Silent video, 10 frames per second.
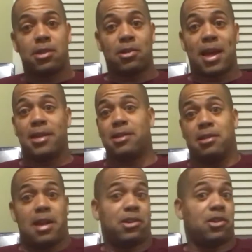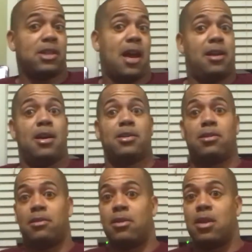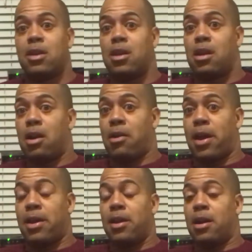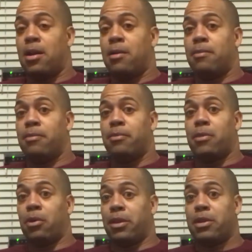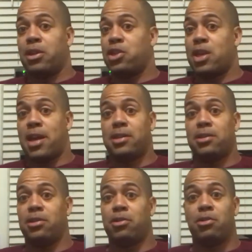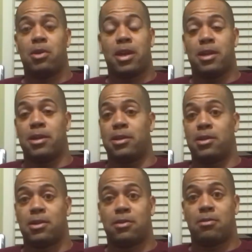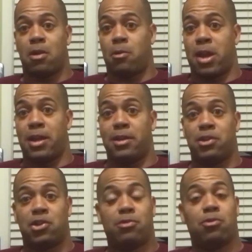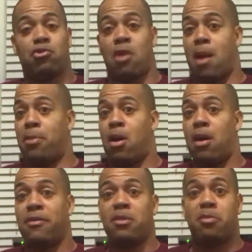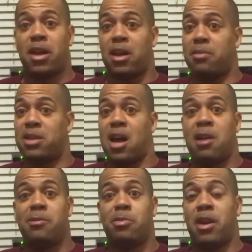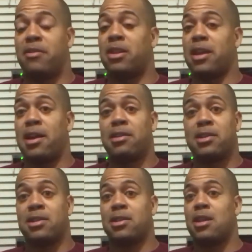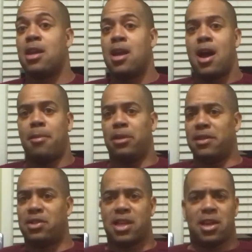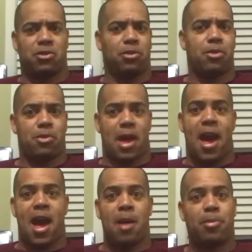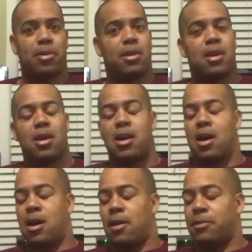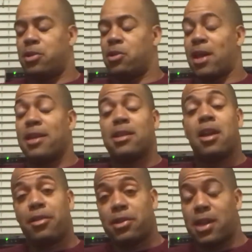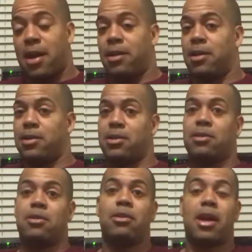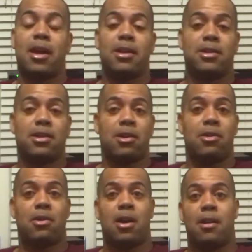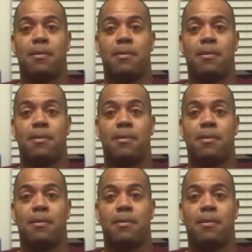that's her side hustle. All right, the only thing she has to do is arrange drop off and pickup time, but everything else is, I believe, scheduled through the app. So that's another side hustle. Okay, so